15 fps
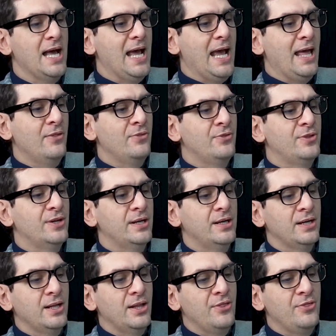and
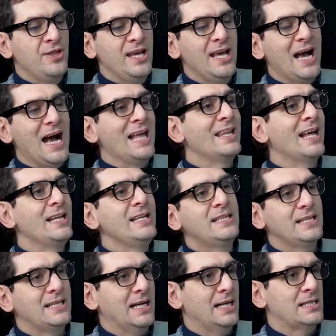the
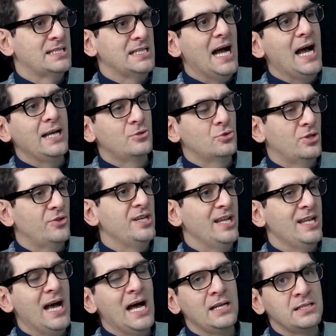analytical side of the
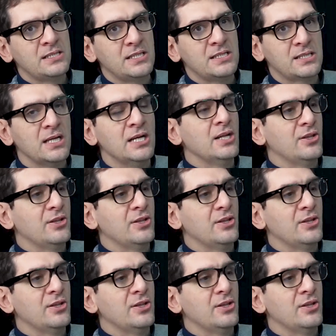analysis